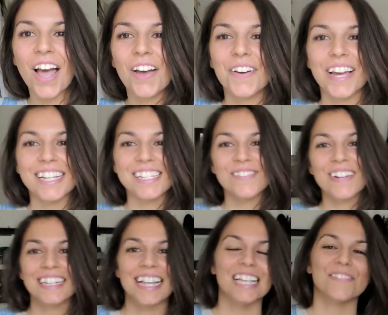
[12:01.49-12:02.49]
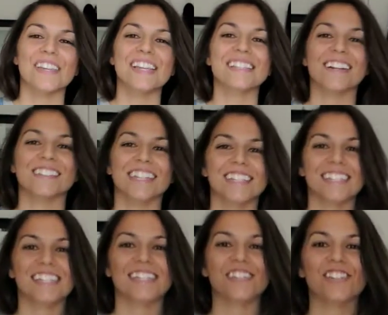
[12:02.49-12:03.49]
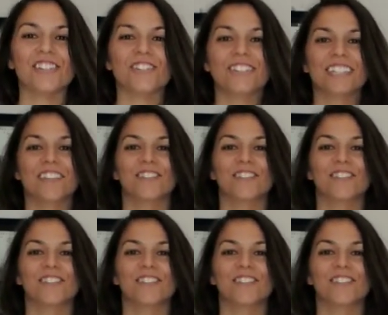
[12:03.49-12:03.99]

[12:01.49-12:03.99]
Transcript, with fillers: Okay, so my last piece are just these shorty